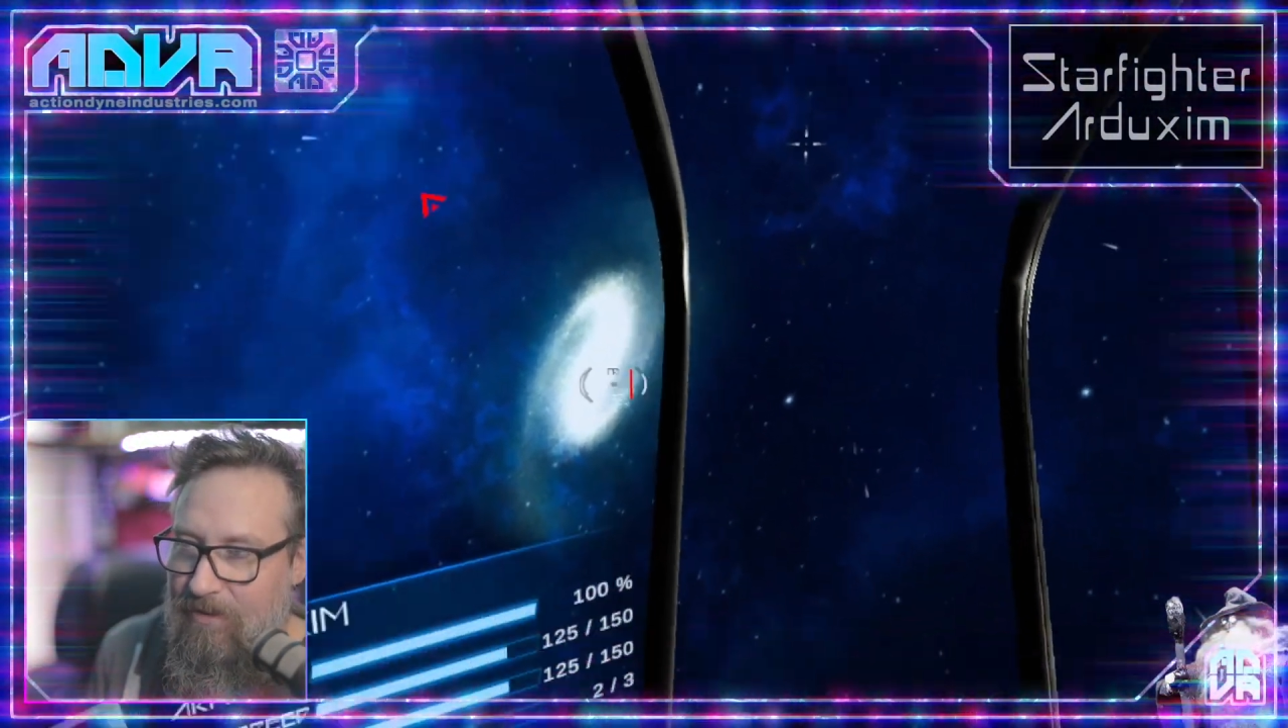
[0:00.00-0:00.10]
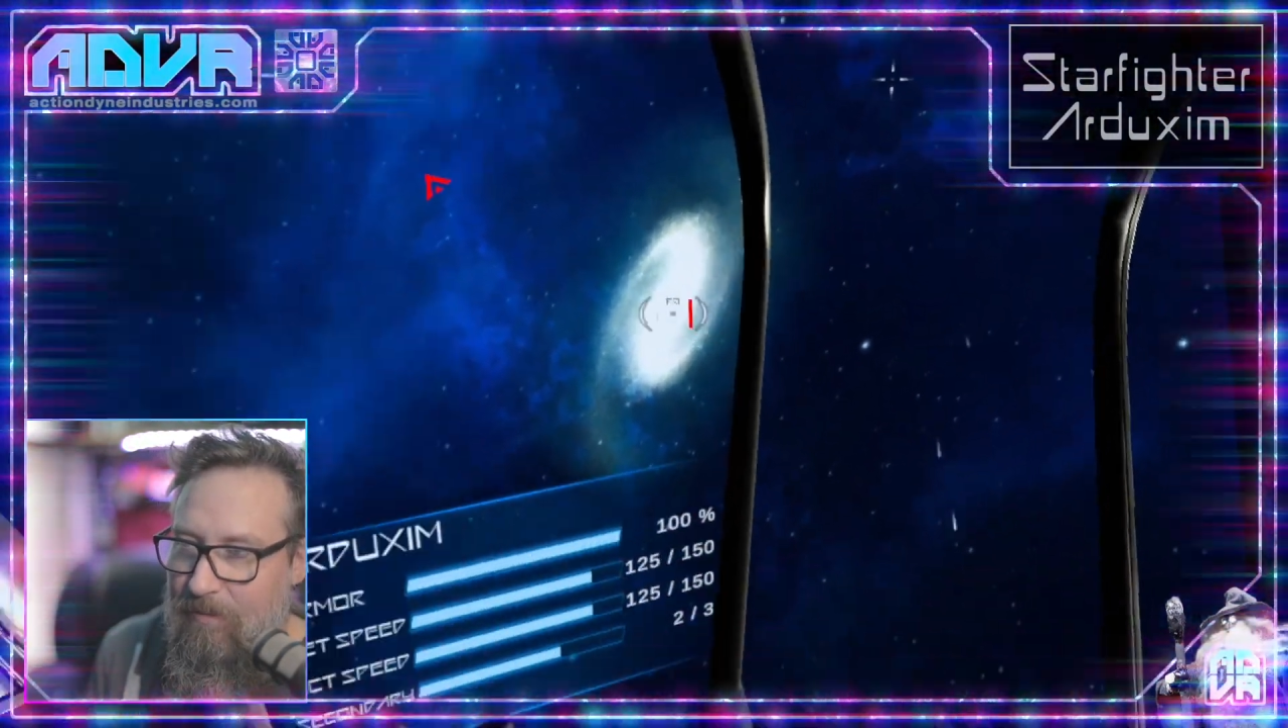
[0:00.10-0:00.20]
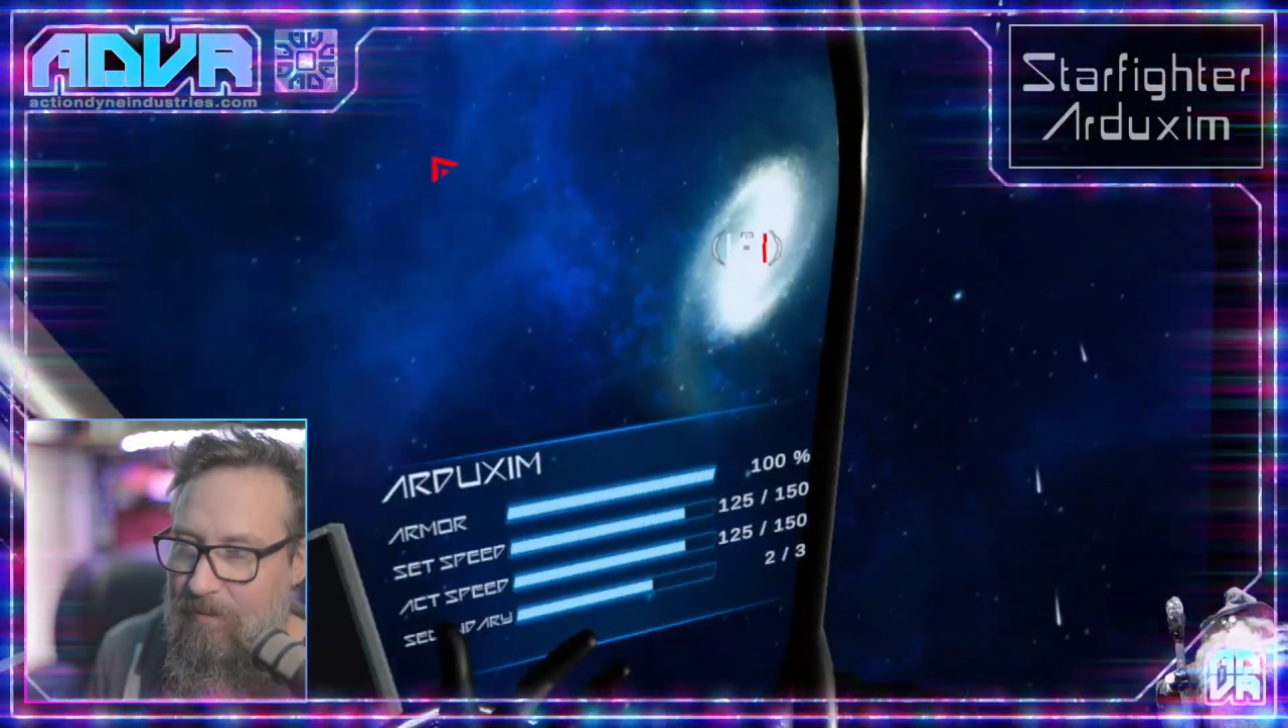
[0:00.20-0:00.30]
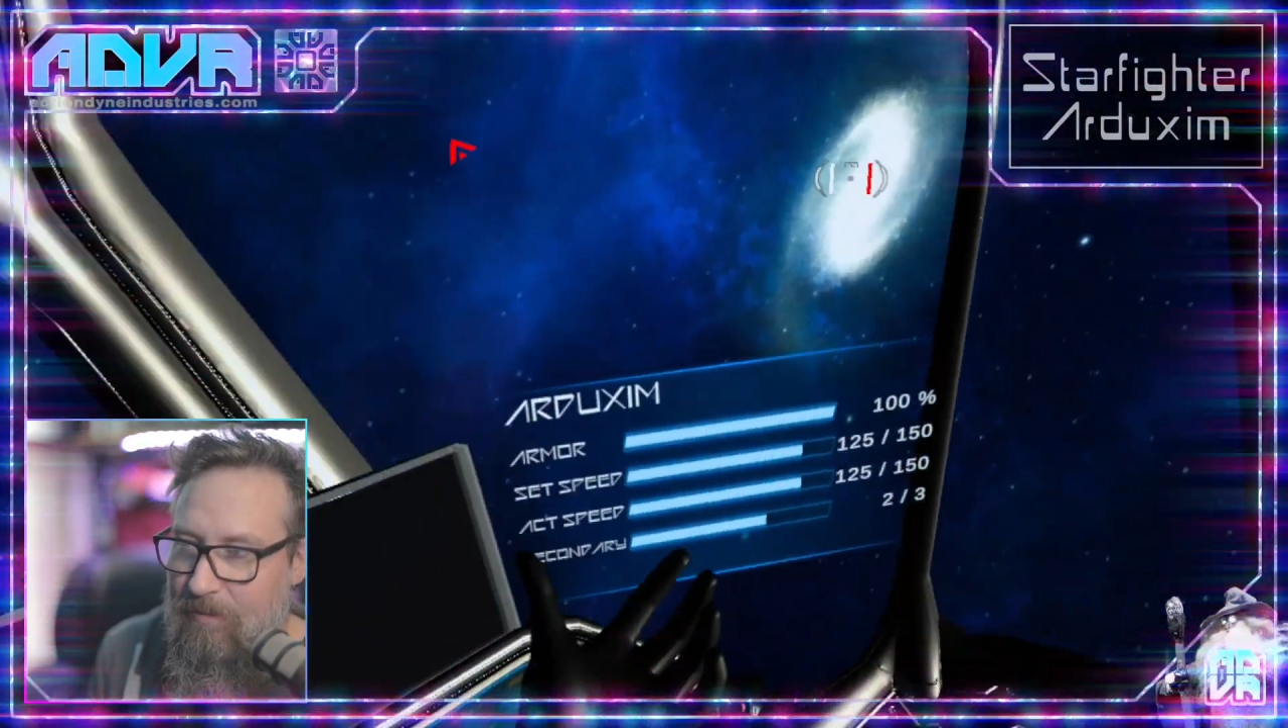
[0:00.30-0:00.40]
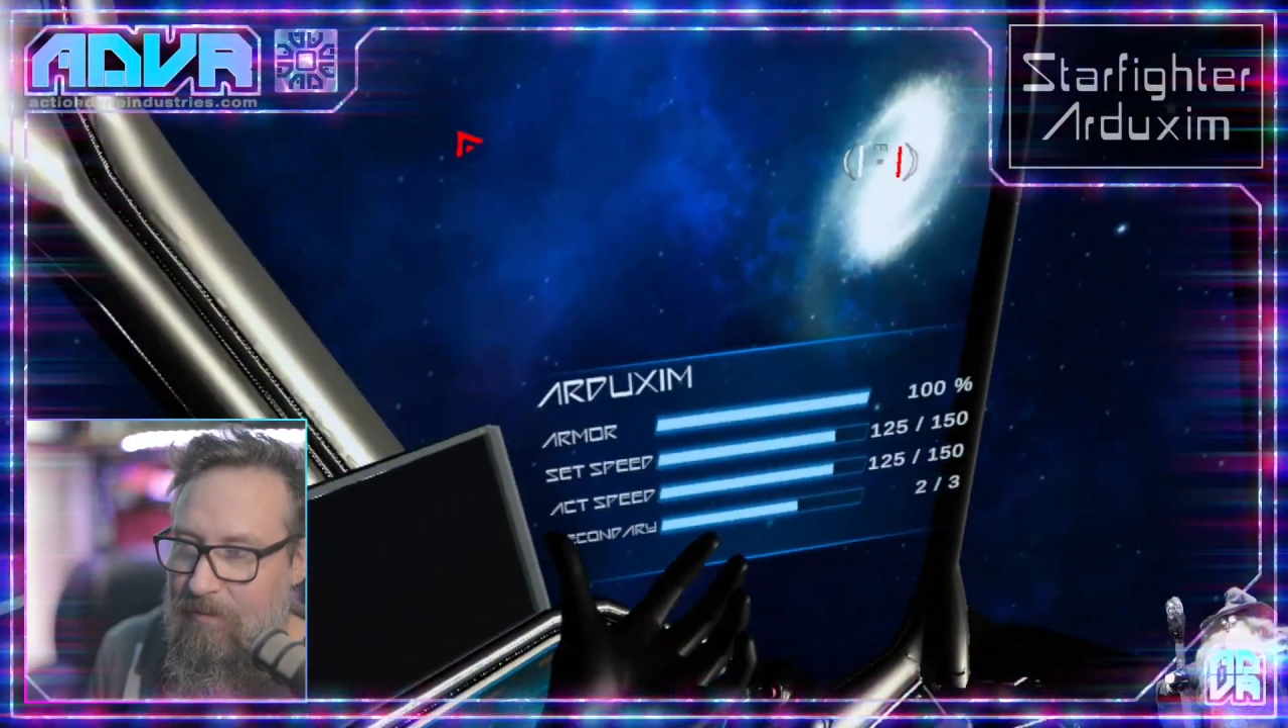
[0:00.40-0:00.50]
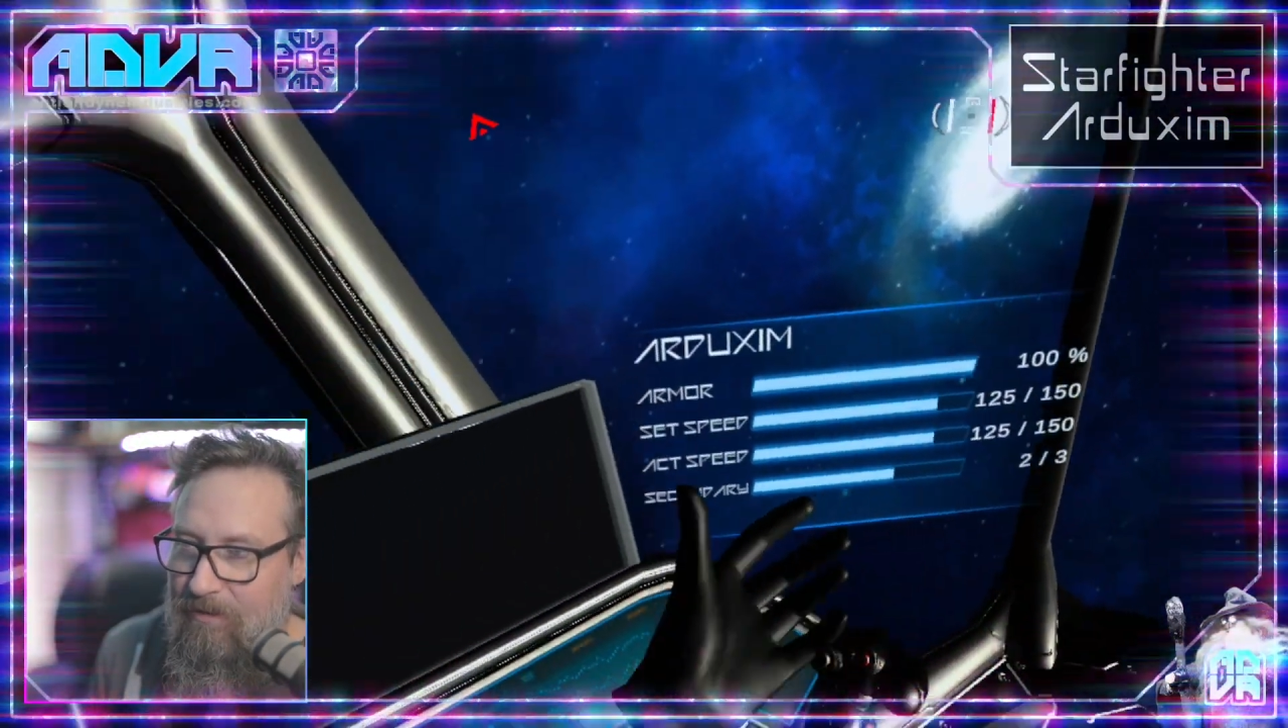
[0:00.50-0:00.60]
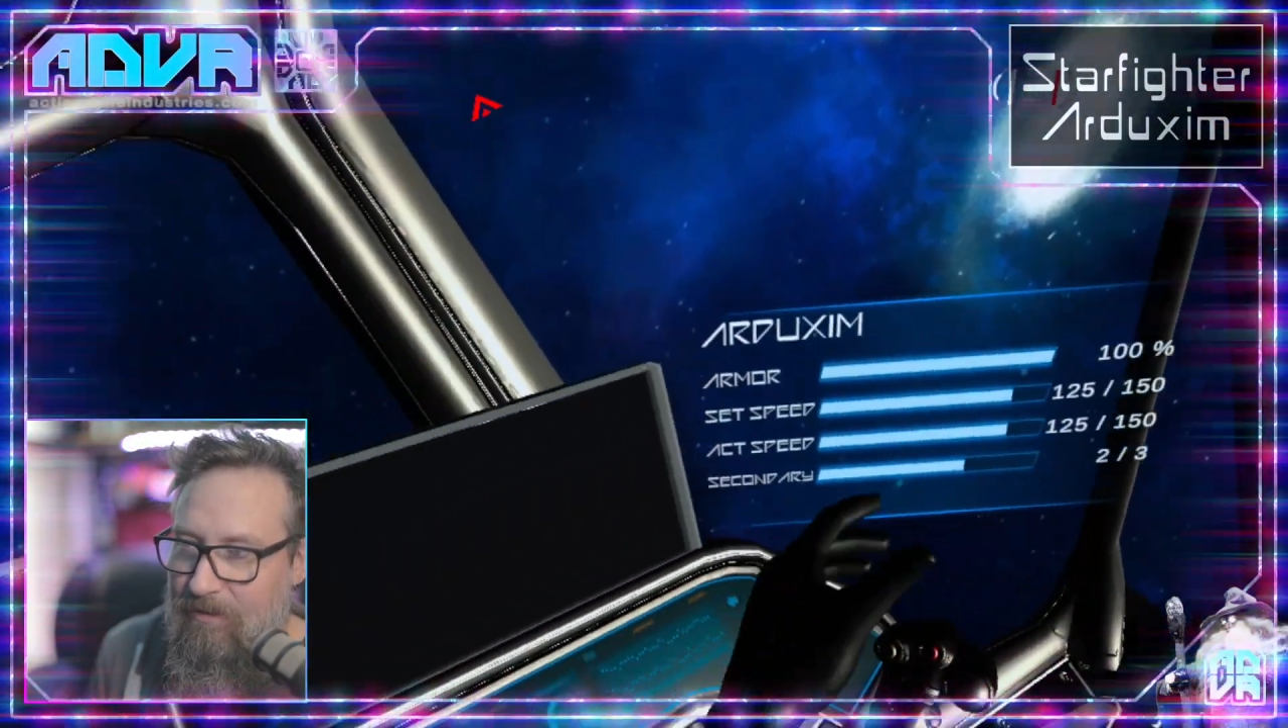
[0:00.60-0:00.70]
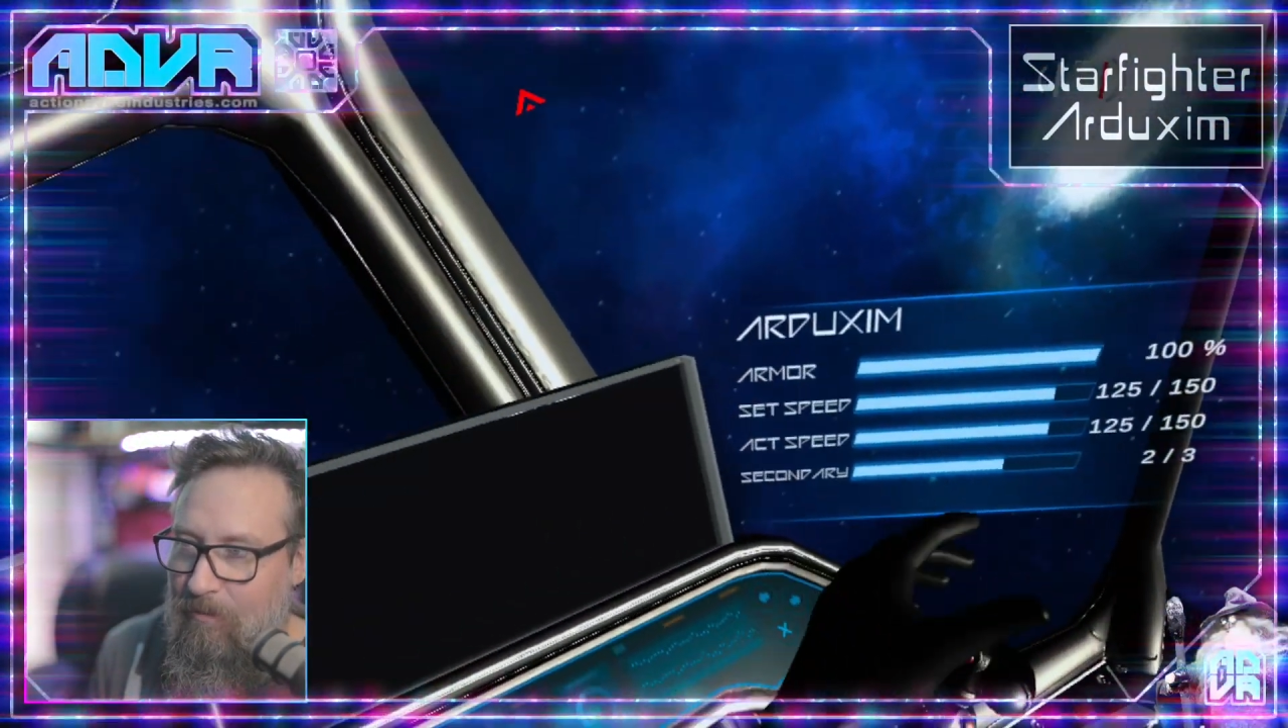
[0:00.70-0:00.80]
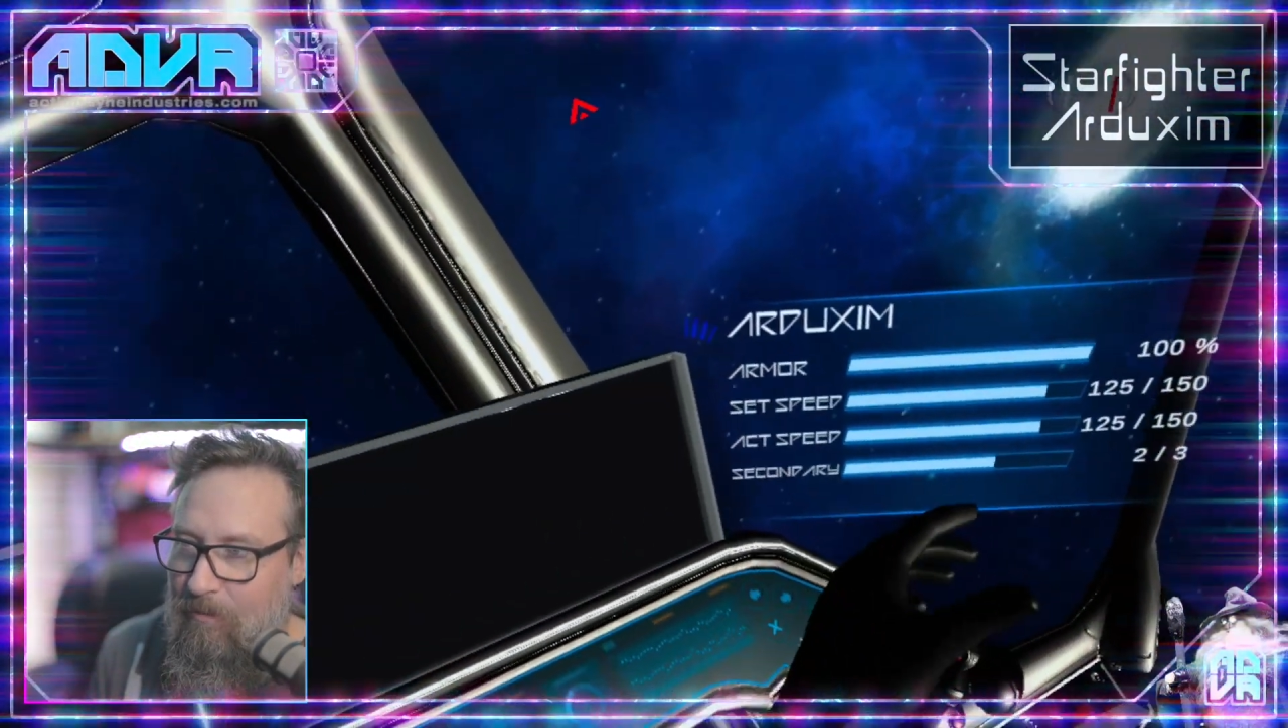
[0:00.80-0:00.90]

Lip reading: and spend a little